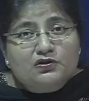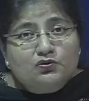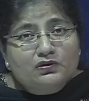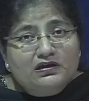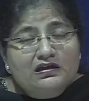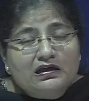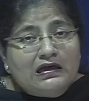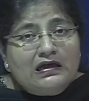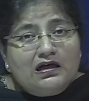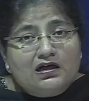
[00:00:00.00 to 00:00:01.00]
doing
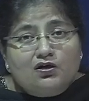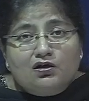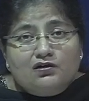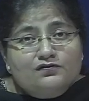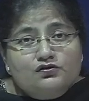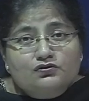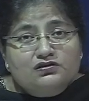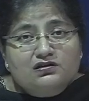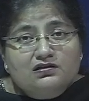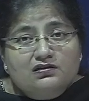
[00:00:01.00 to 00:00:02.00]
a lot of
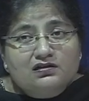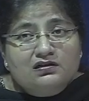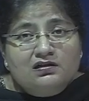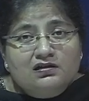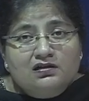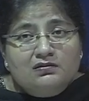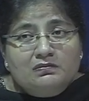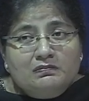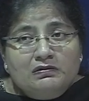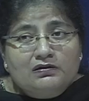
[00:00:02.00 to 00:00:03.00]
social
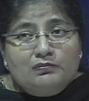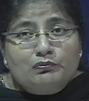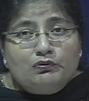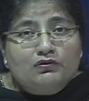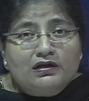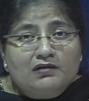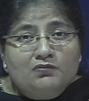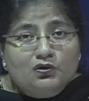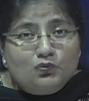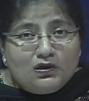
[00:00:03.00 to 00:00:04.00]
program
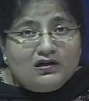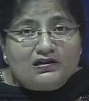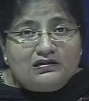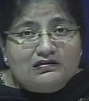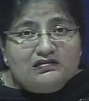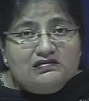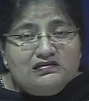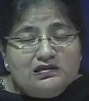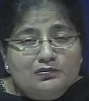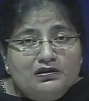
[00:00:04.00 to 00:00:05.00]
work. This is
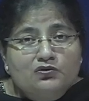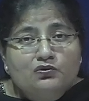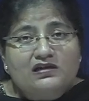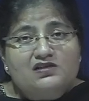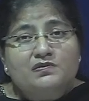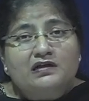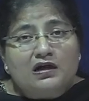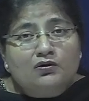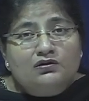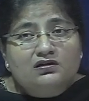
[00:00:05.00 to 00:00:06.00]
somebody who has been
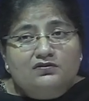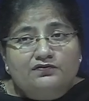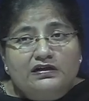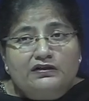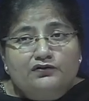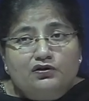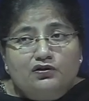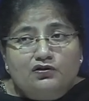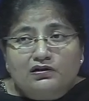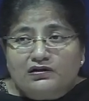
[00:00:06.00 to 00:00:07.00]
out in the field for a
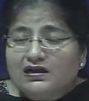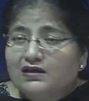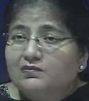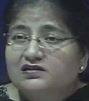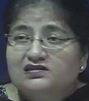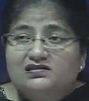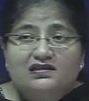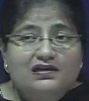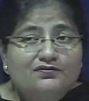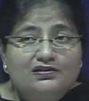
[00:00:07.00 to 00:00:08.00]
long time, and she said
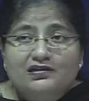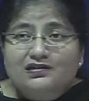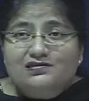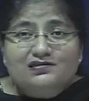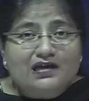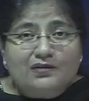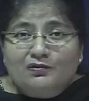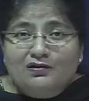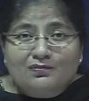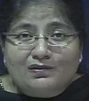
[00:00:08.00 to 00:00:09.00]
everything doesn't happen
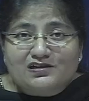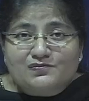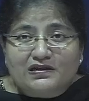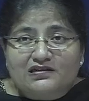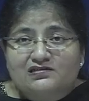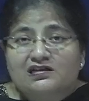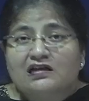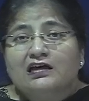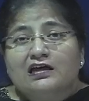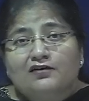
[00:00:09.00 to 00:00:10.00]
on plus minus.
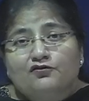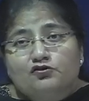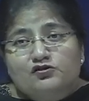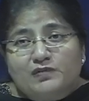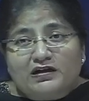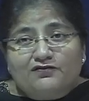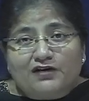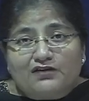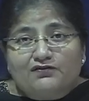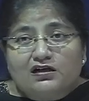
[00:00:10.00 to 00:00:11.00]
If you spend
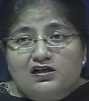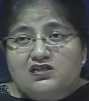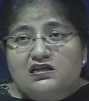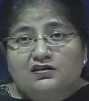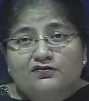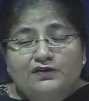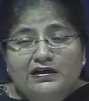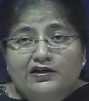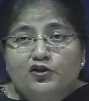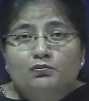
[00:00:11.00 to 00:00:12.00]
5 hours in the
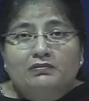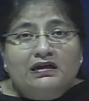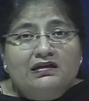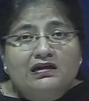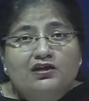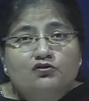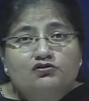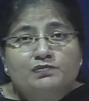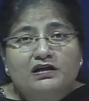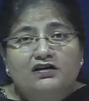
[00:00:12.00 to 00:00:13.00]
field, you may need to
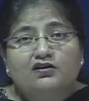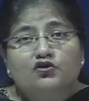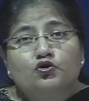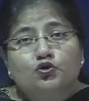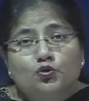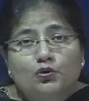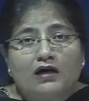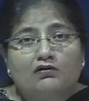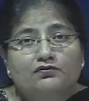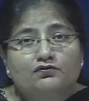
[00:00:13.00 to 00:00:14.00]
spend 2
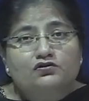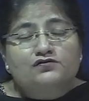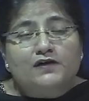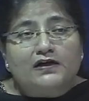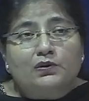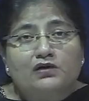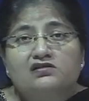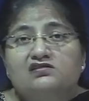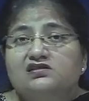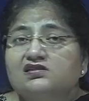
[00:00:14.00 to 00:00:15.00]
out of those 5
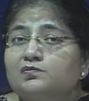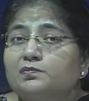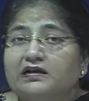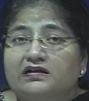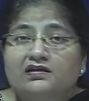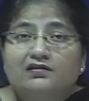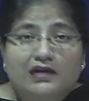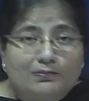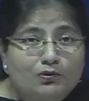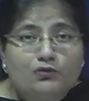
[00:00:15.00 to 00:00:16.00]
hours just building
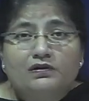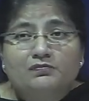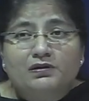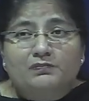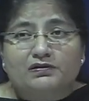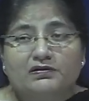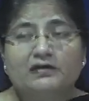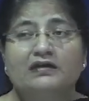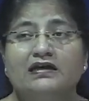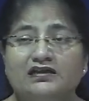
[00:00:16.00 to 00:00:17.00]
rapport with people.
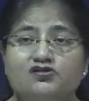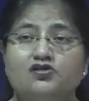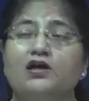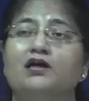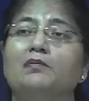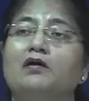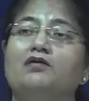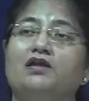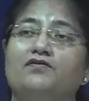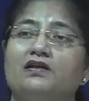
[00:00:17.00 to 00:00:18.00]
It's not about
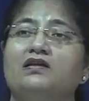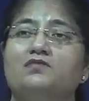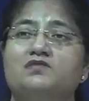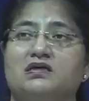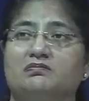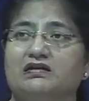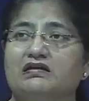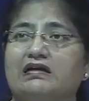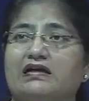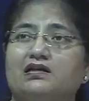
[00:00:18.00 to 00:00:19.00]
giving them something,
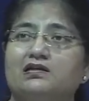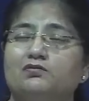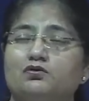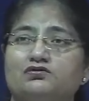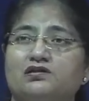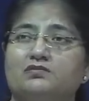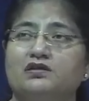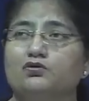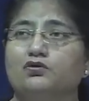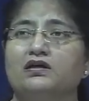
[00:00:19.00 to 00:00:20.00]
letting them do
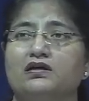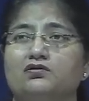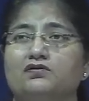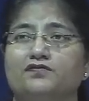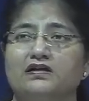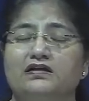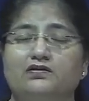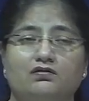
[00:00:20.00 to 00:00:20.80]
something, going into the field,